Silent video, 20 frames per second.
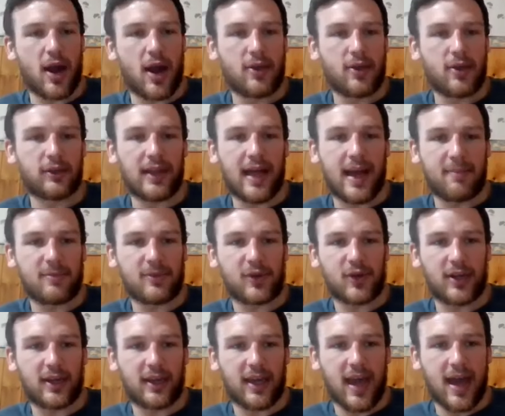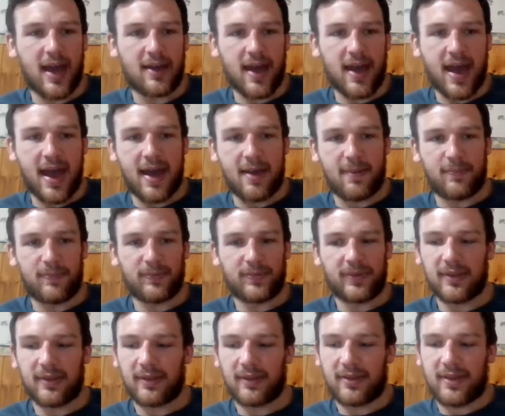how the lamb's going to get
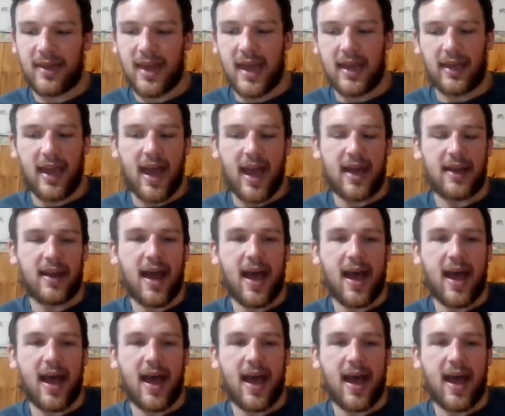getting